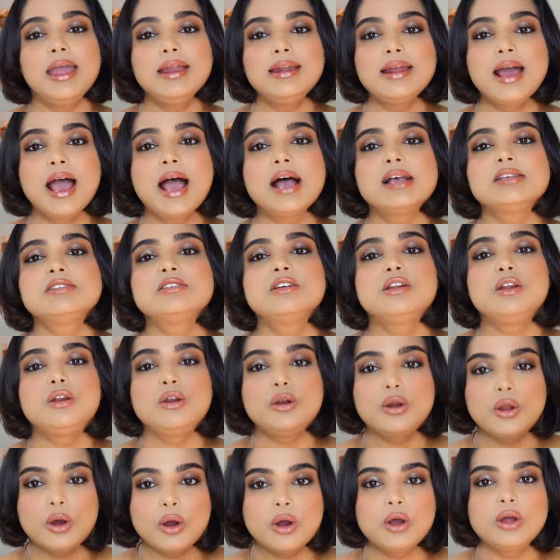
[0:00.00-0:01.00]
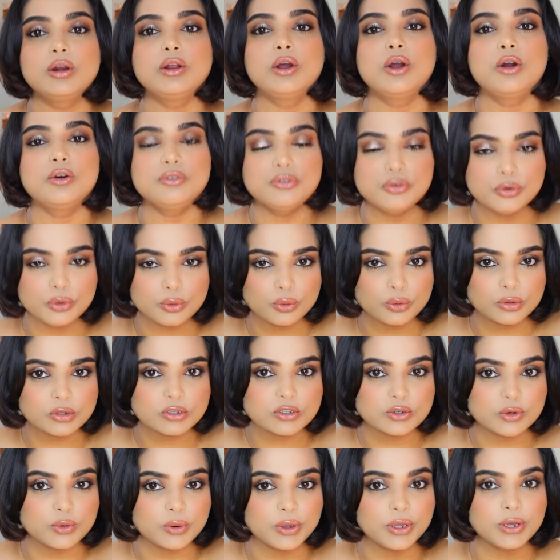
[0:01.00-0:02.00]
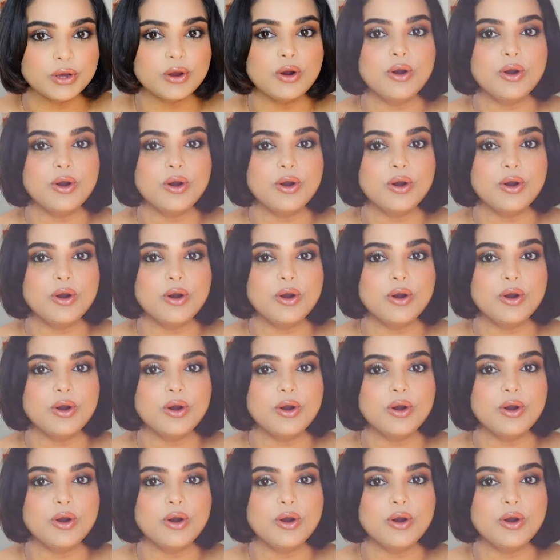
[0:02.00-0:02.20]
It has a lot of notes going